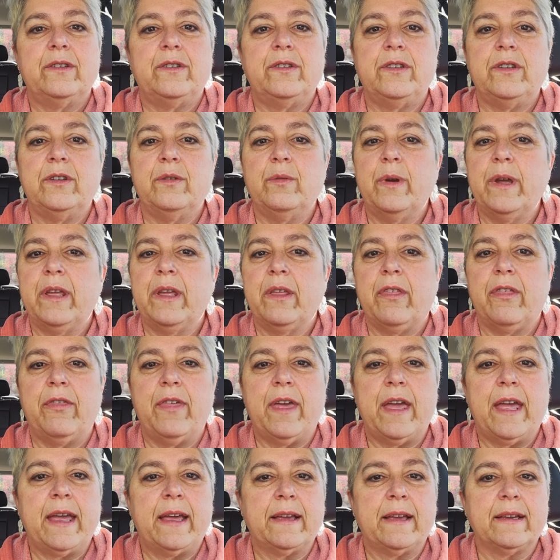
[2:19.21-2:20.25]
doing
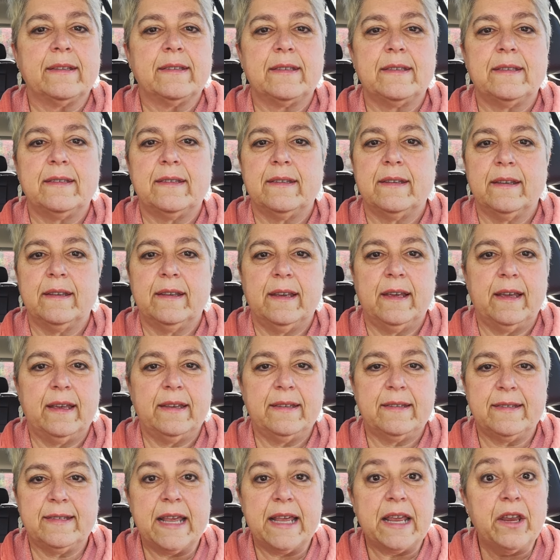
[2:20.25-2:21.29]
things
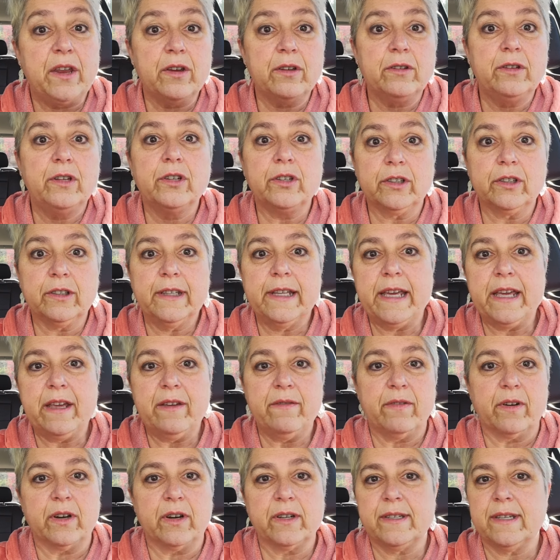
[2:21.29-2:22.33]
singularly
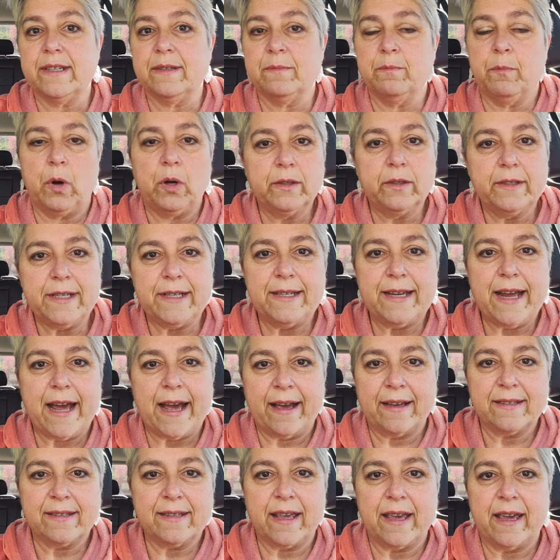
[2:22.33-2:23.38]
versus
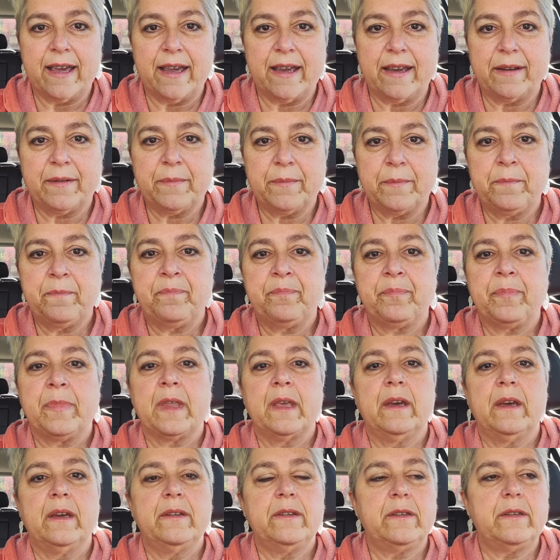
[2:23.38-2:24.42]
multitasking,
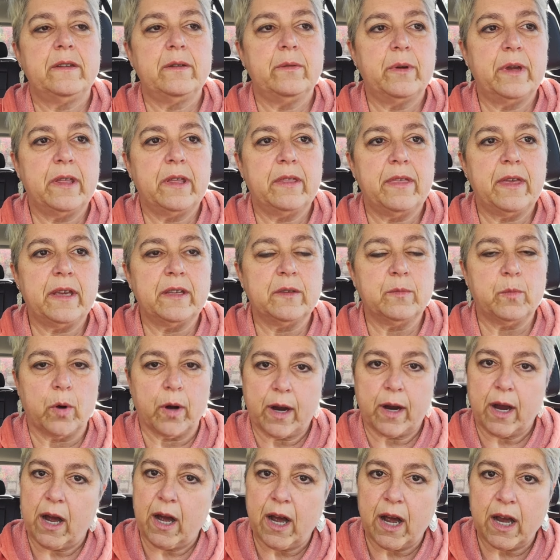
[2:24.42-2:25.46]
doing things more
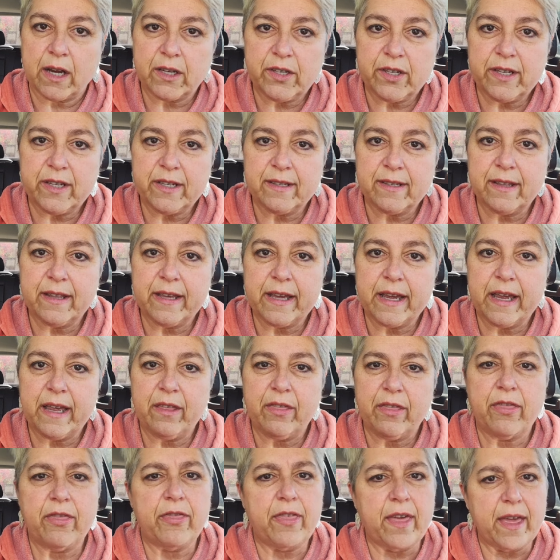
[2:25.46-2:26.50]
consciously,
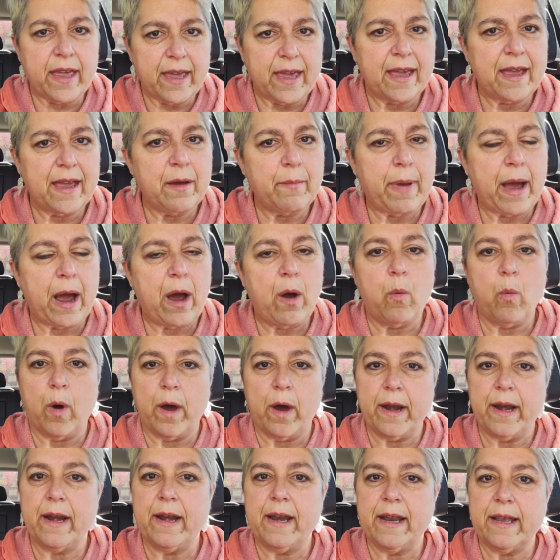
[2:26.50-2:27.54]
thinking about
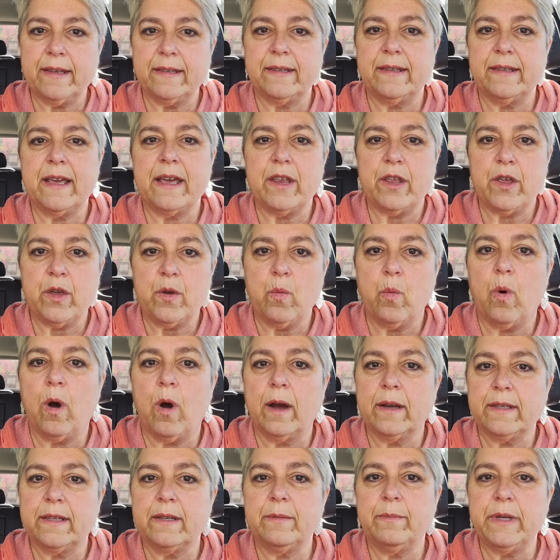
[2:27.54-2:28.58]
what it is that you
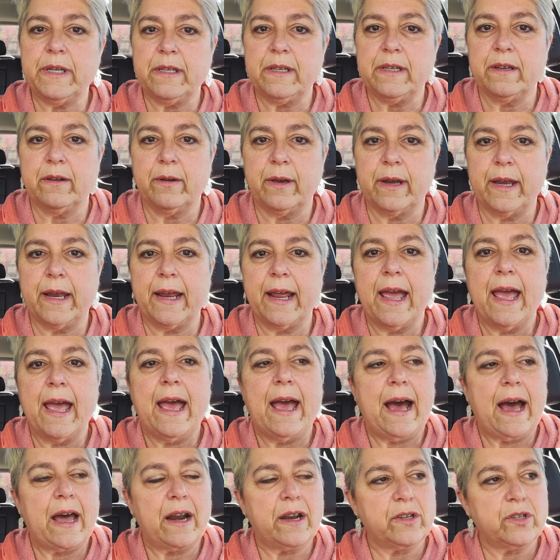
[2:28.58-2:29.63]
want to be doing,
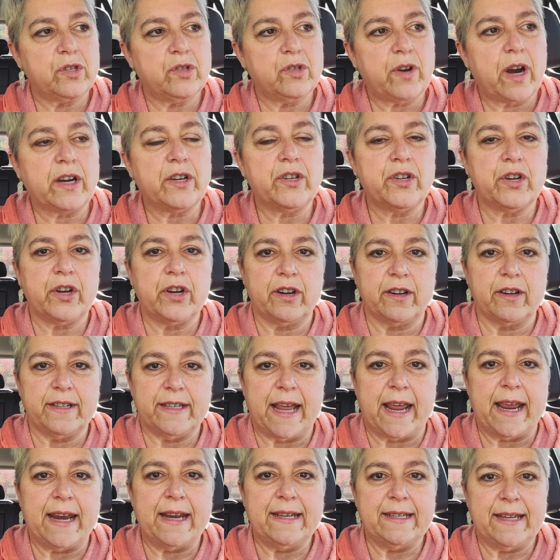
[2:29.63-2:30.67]
how to structure your
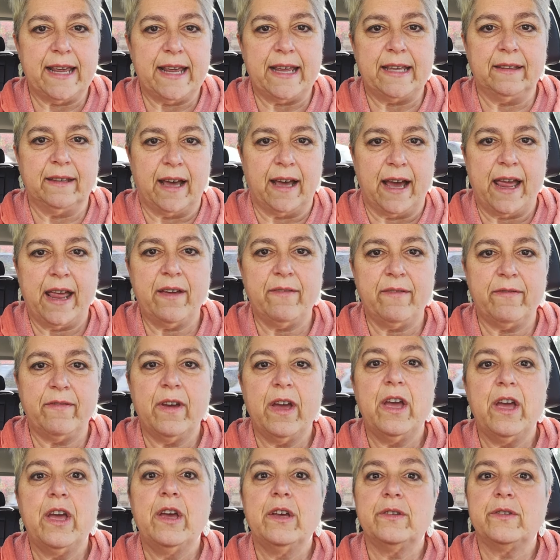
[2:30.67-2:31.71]
day-to-day life
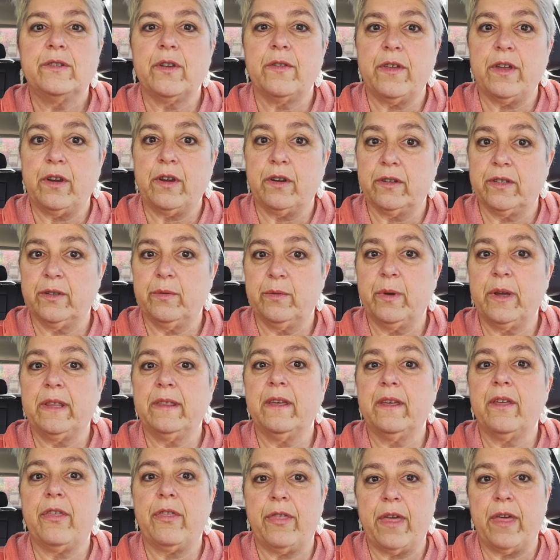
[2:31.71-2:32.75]
so that you're doing
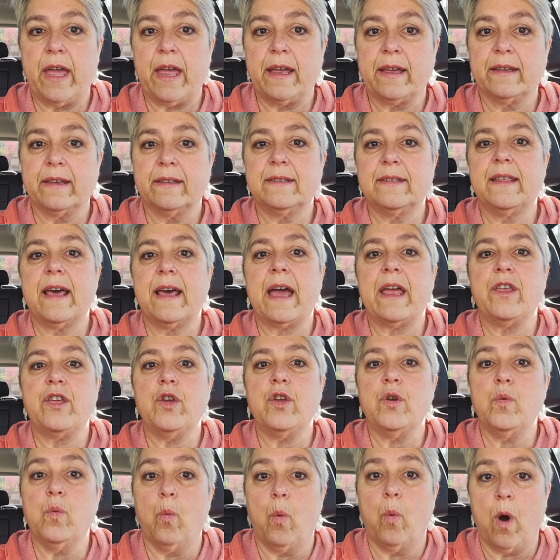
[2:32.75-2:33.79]
the things that
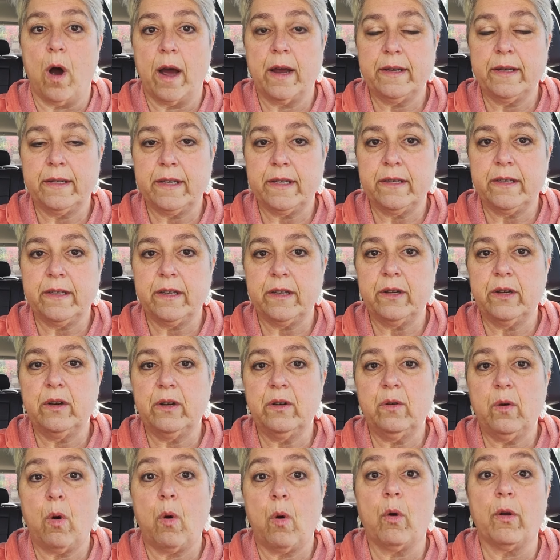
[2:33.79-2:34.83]
you want to
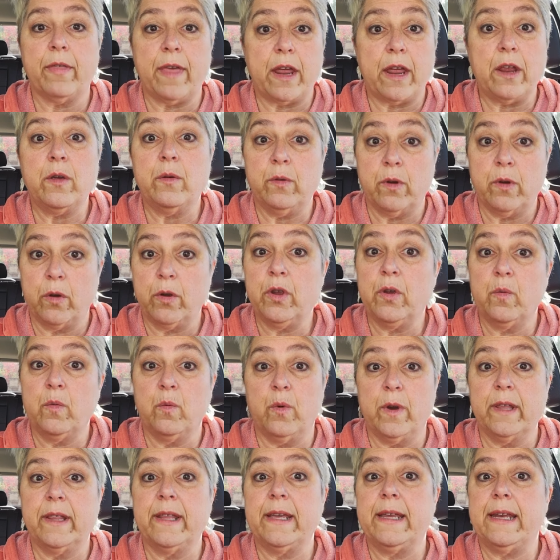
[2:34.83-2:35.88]
do or that you know you
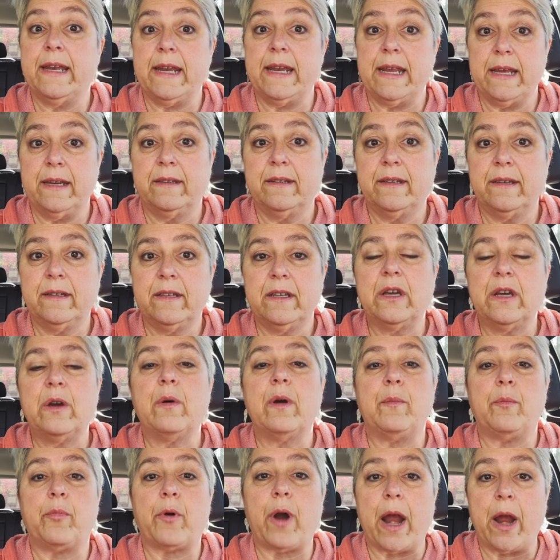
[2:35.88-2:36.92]
really need to do
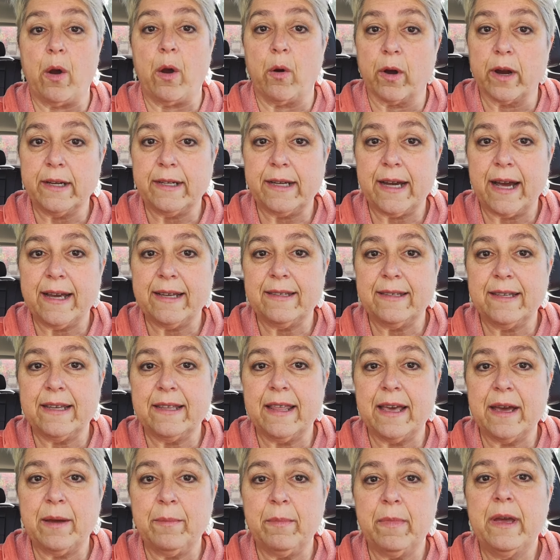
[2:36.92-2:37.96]
and prioritizing
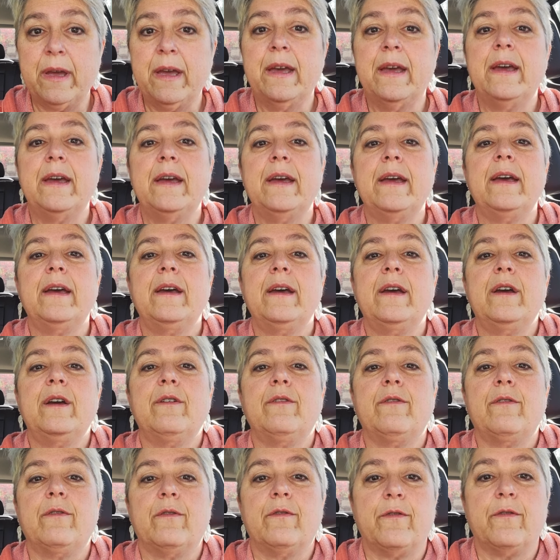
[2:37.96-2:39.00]
them
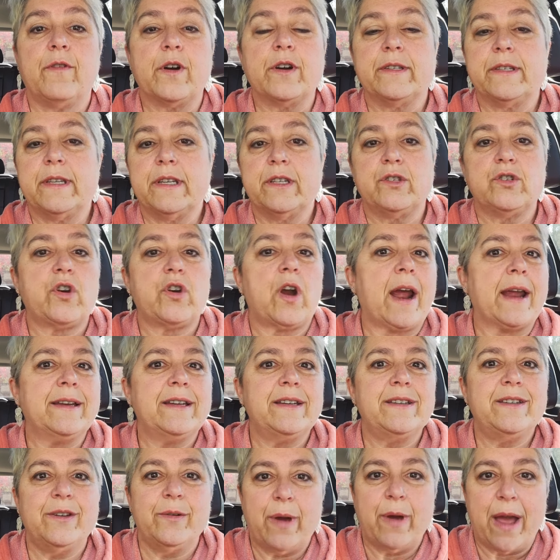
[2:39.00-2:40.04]
versus trying to
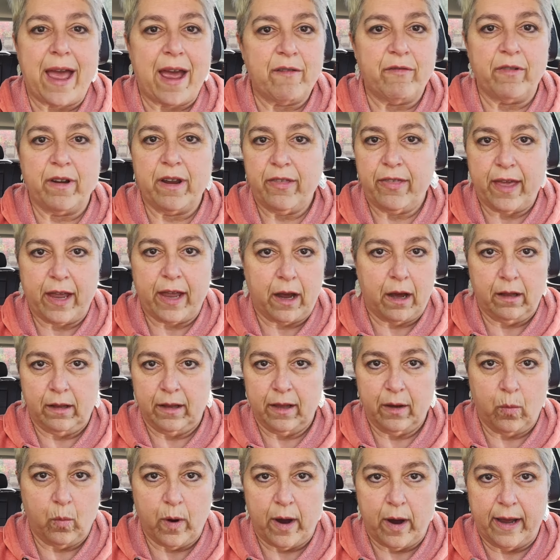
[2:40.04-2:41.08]
do everything all
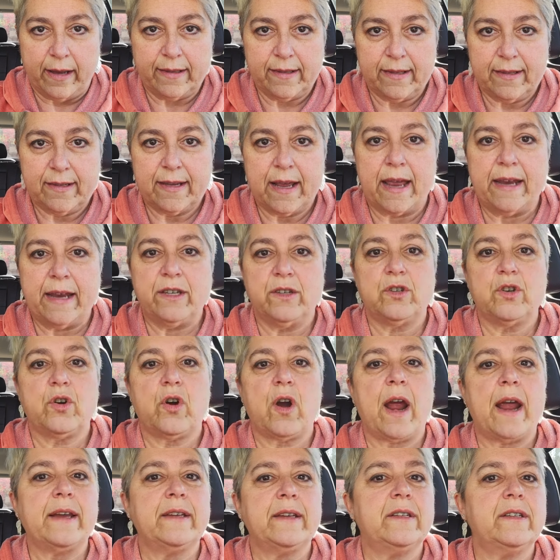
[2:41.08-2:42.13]
at once and
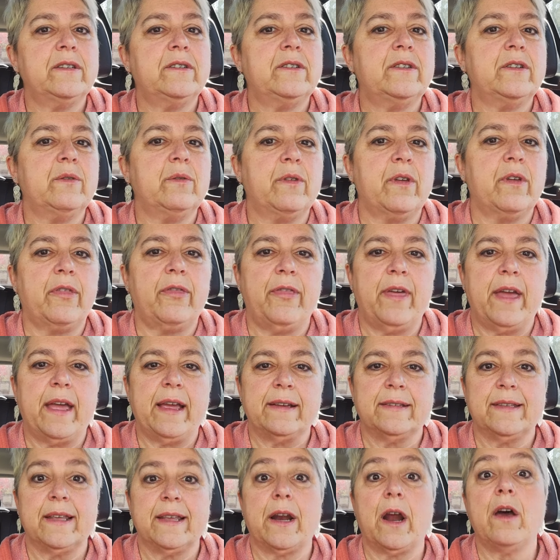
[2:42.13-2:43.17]
trying to do the
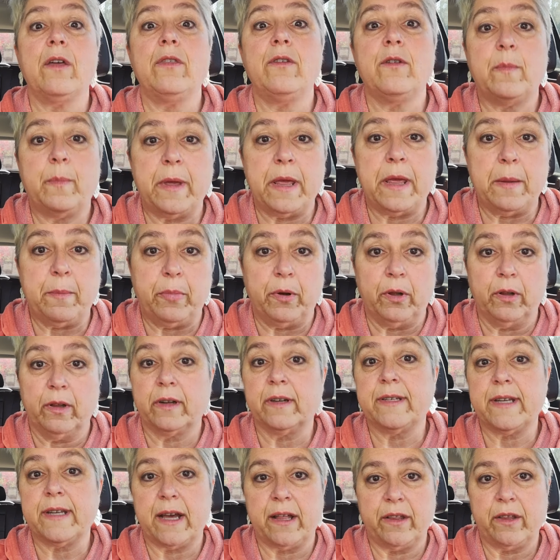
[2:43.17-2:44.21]
things that other people
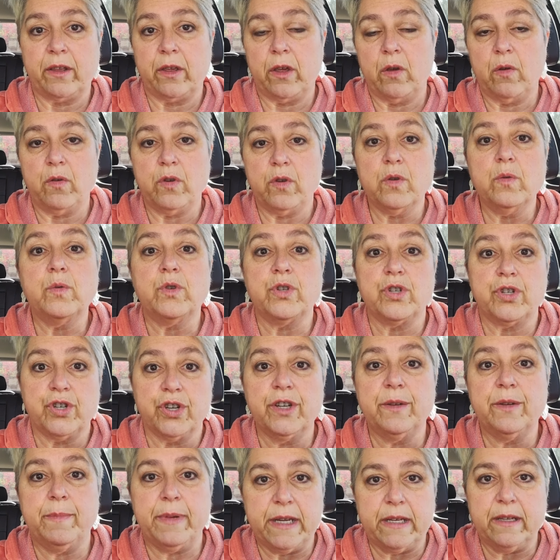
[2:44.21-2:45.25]
are telling you you
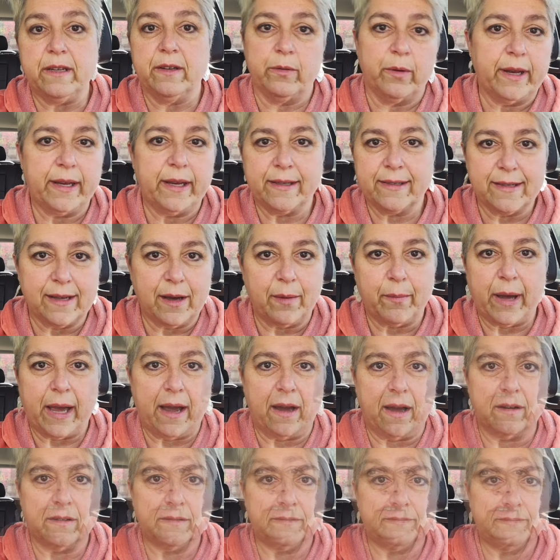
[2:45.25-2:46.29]
should be doing
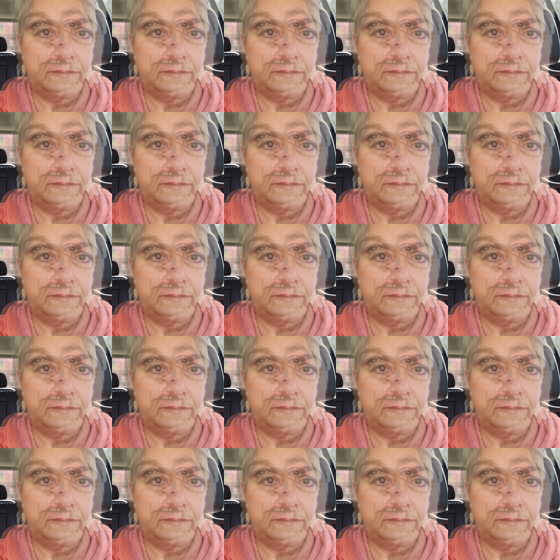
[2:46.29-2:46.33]
somehow.